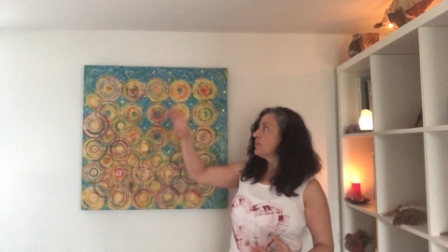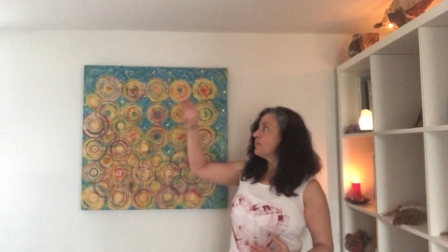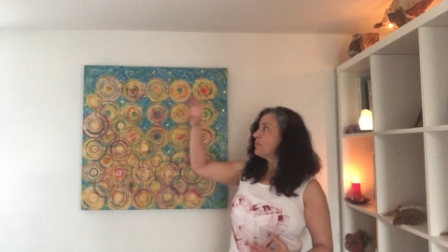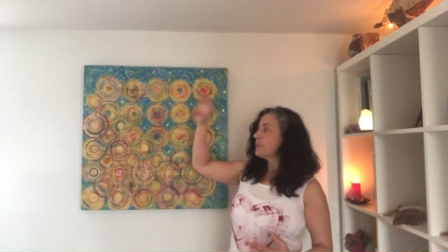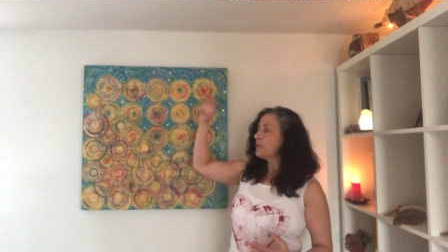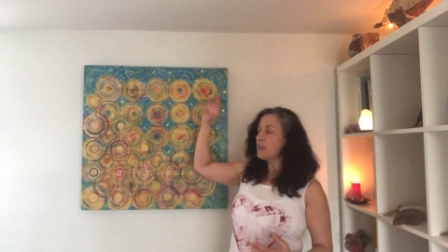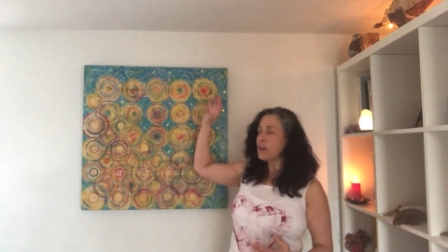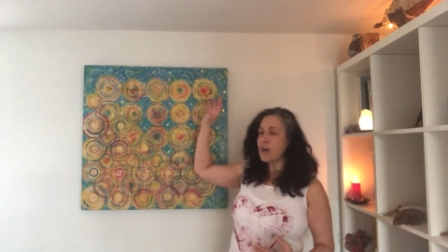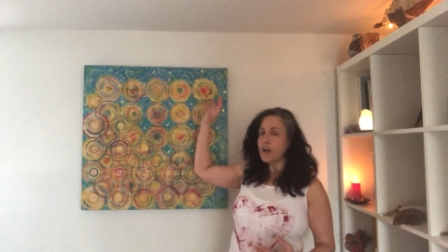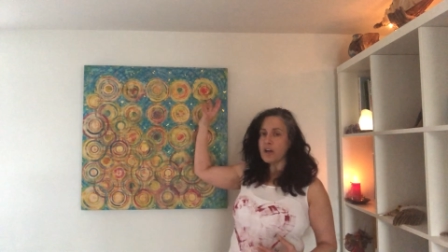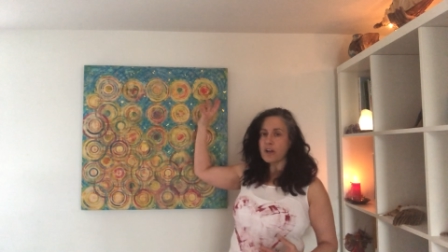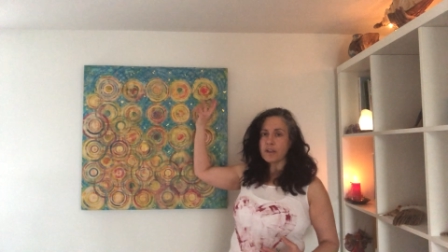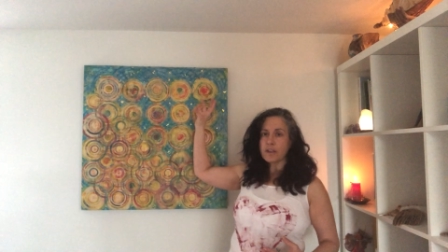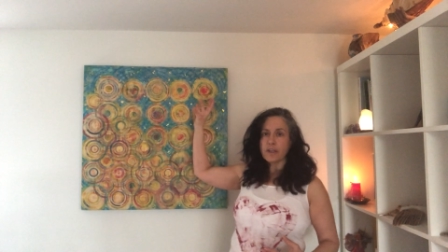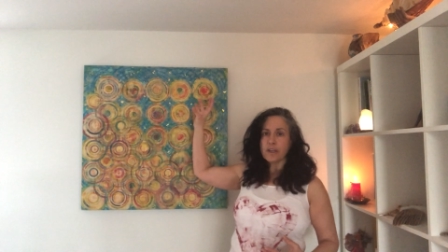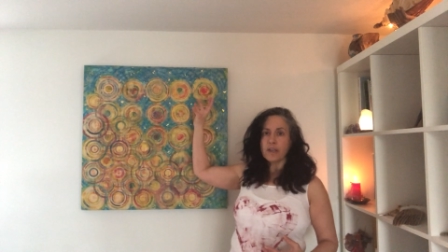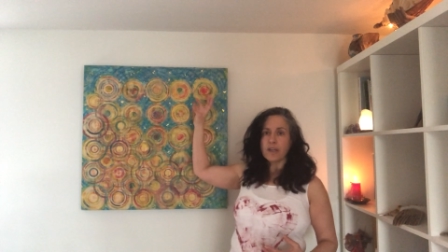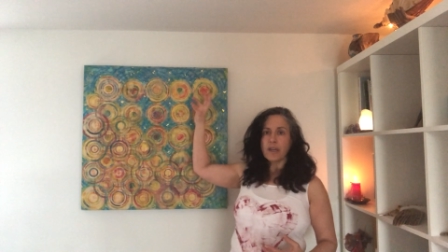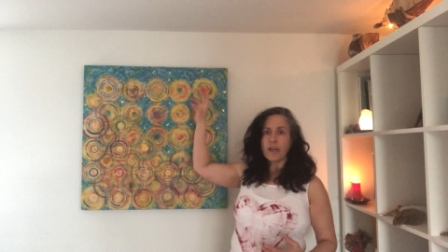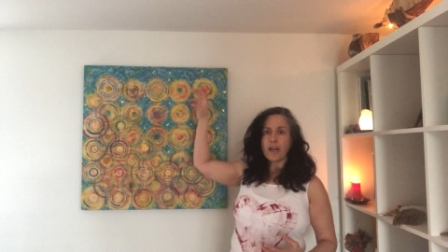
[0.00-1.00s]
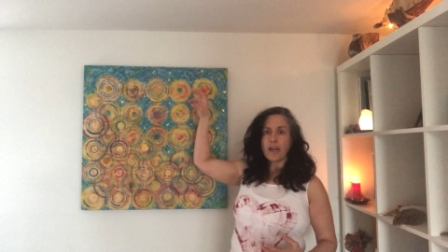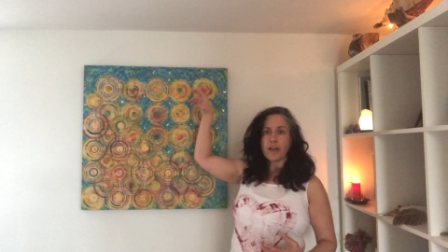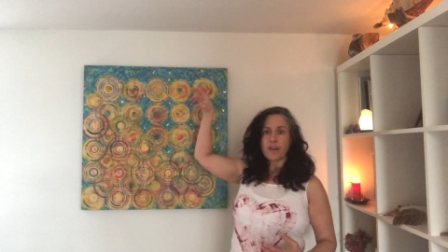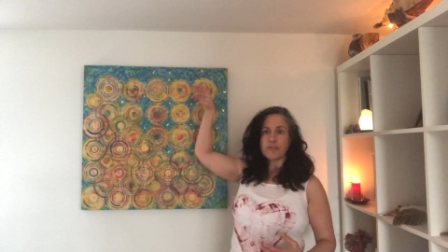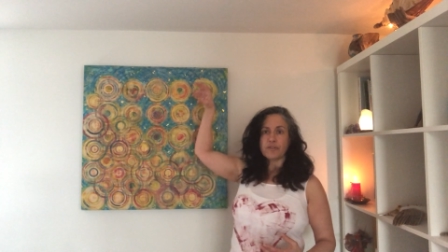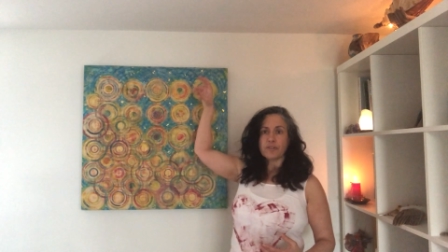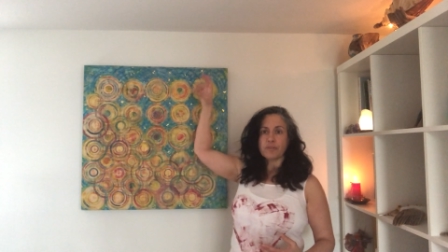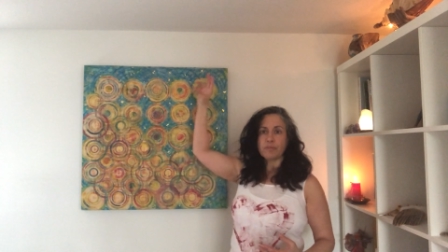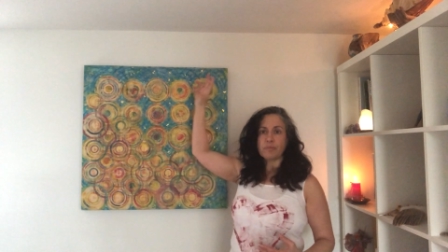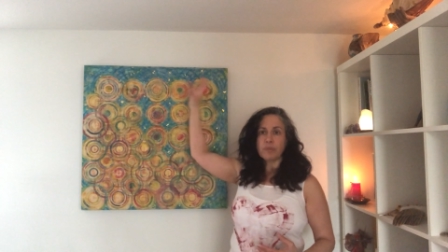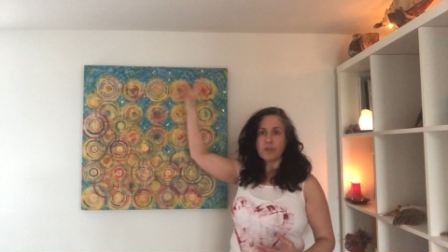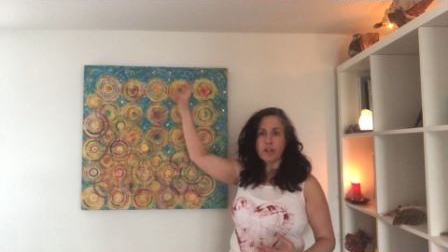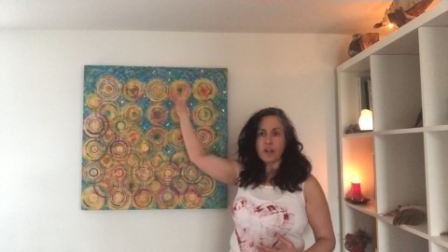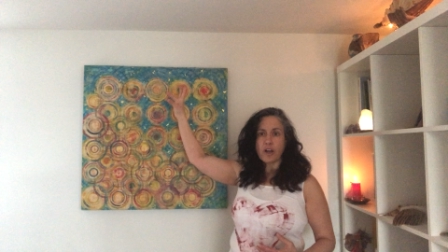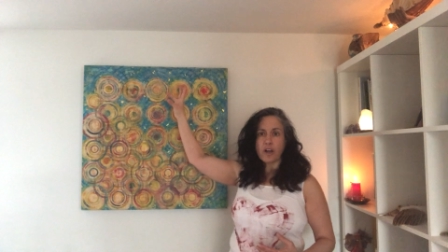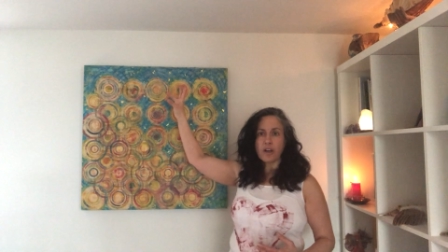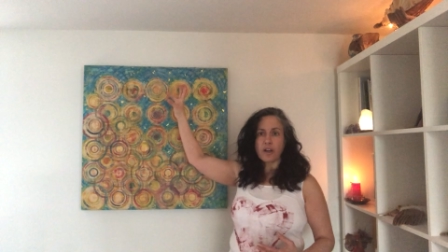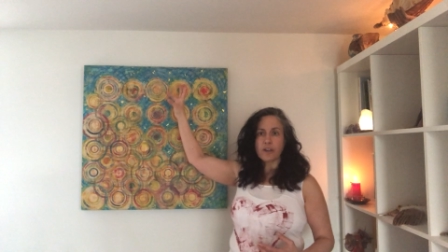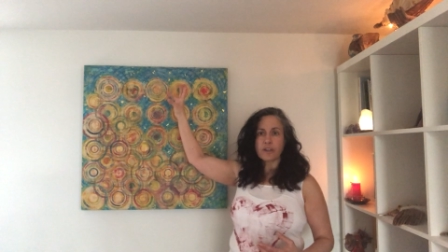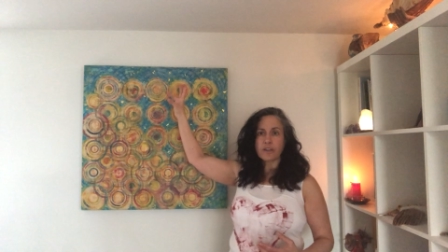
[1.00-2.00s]
Block after
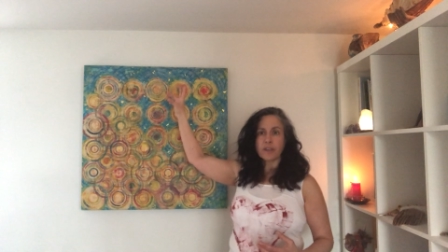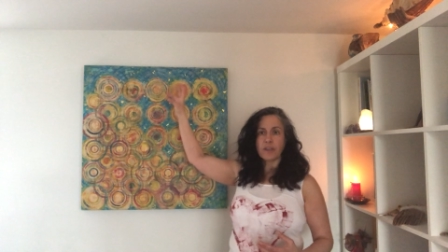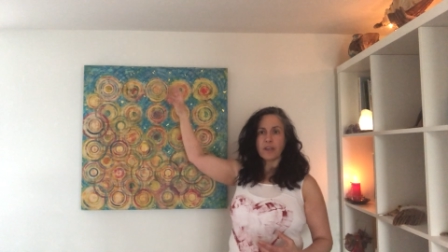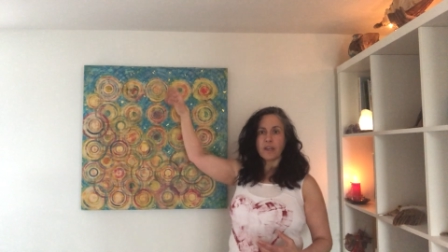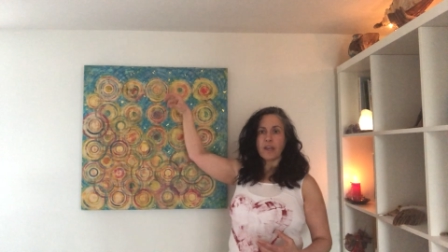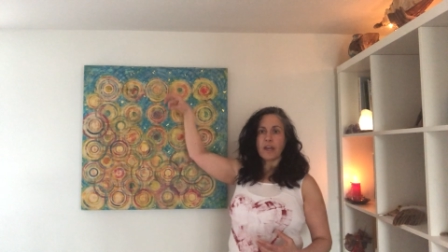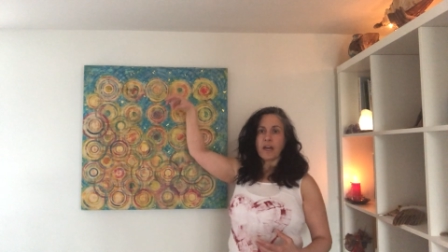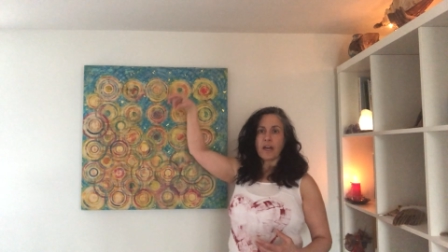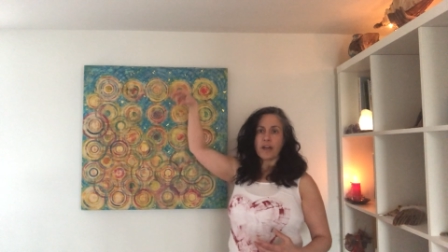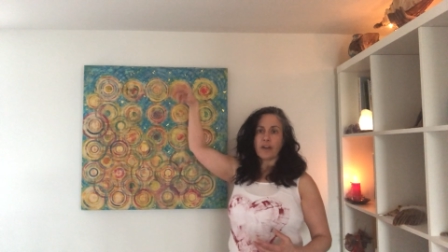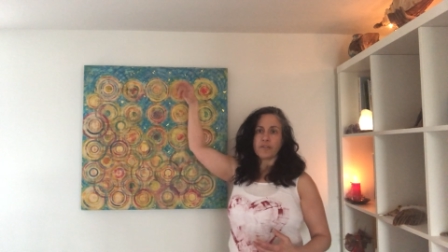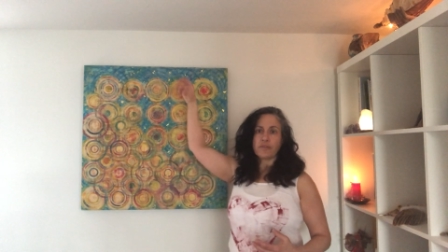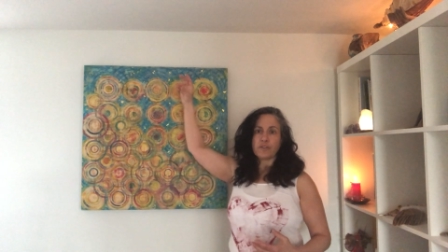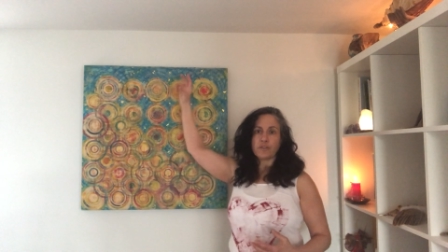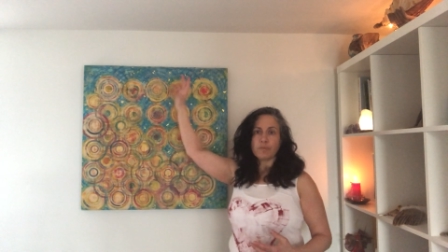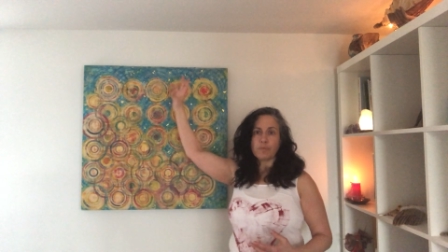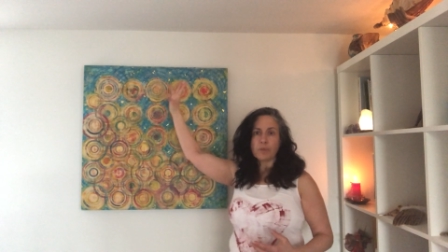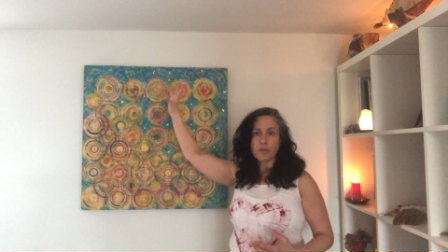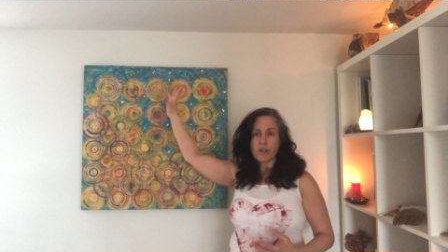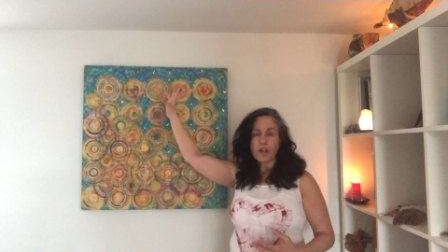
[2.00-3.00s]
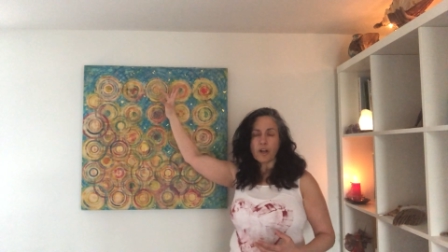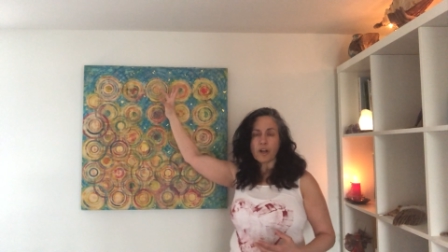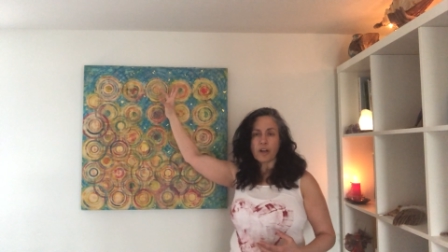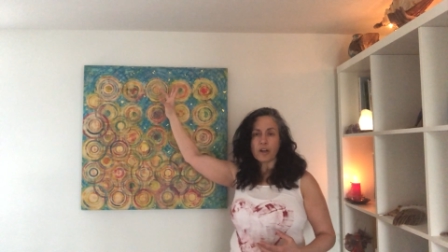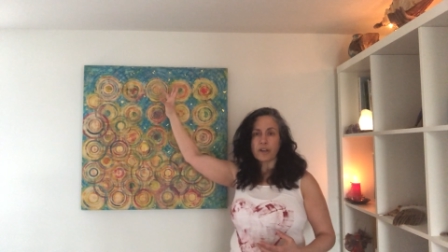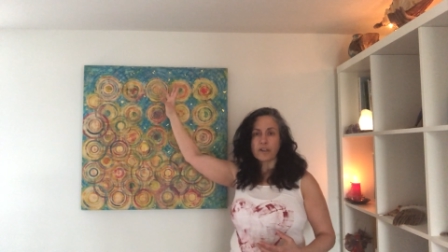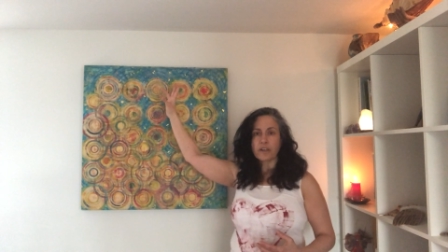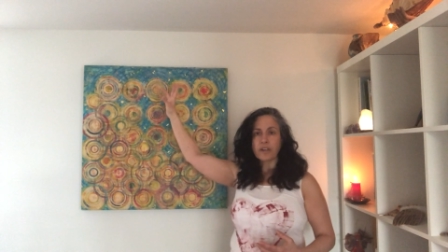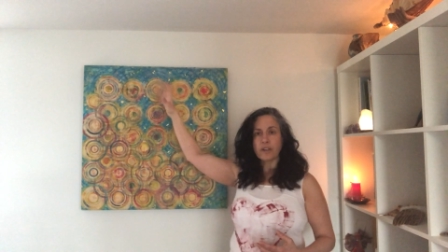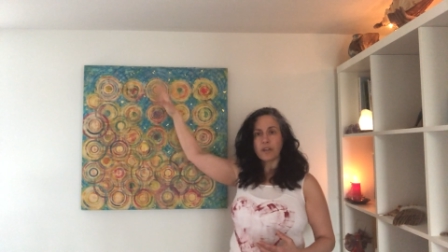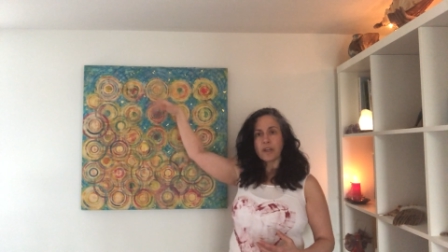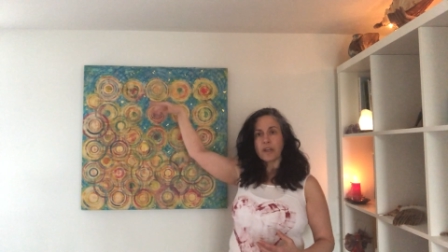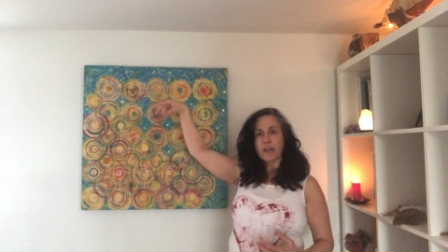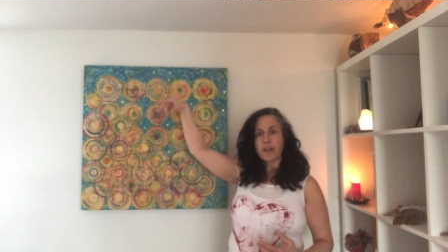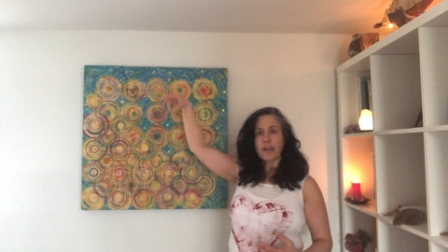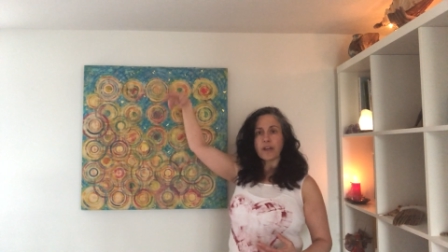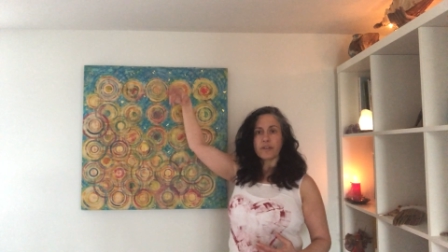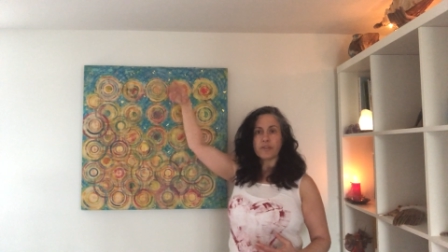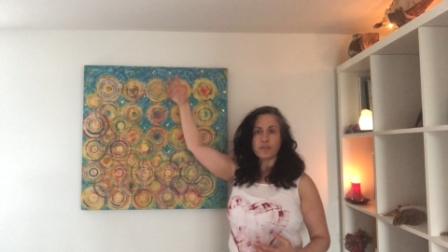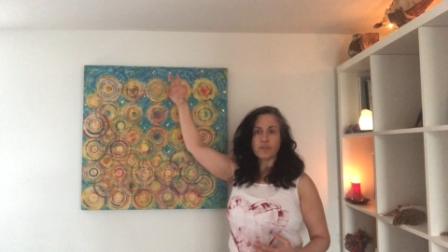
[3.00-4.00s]
block after block
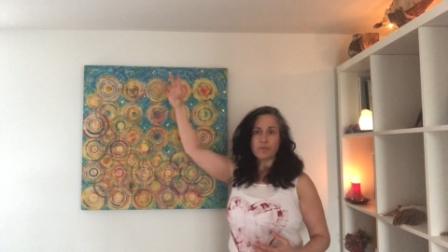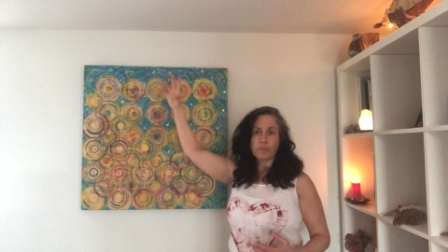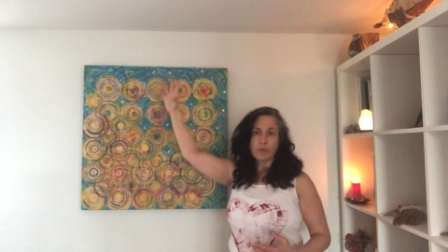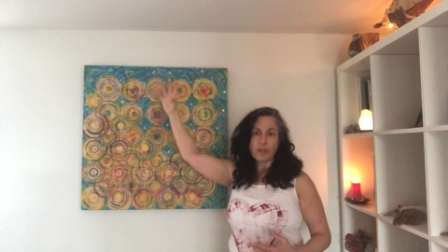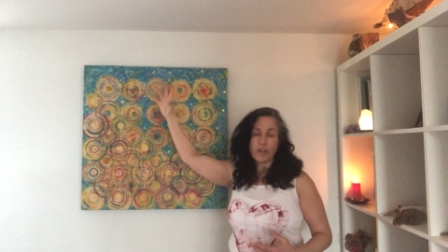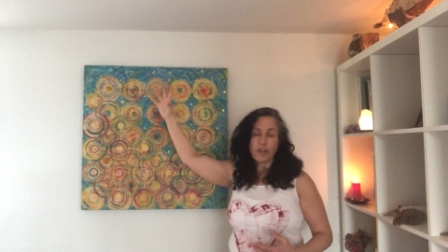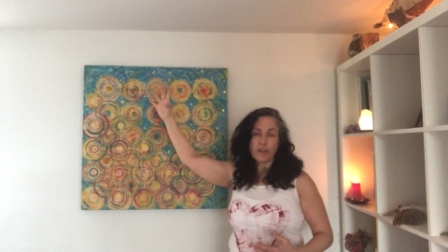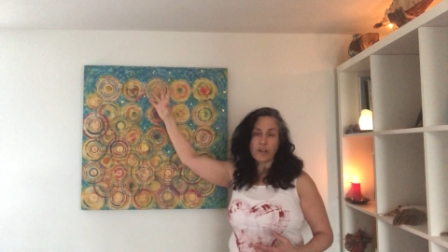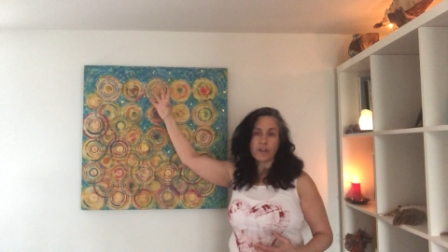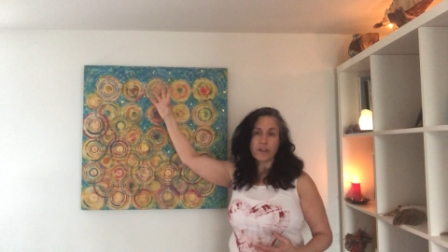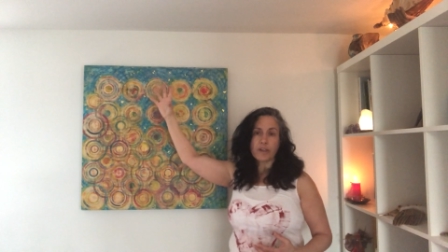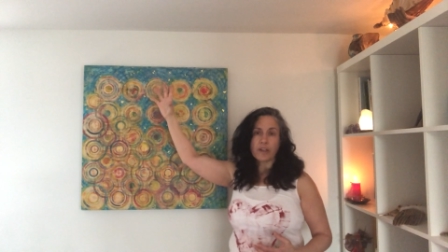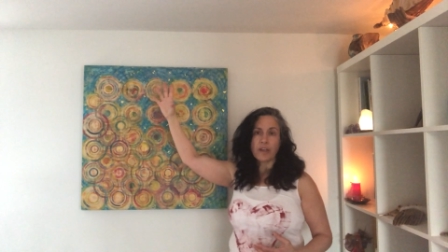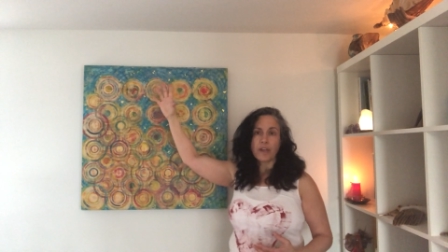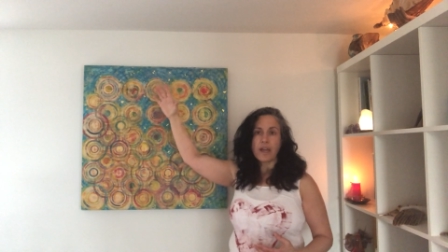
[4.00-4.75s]
after block.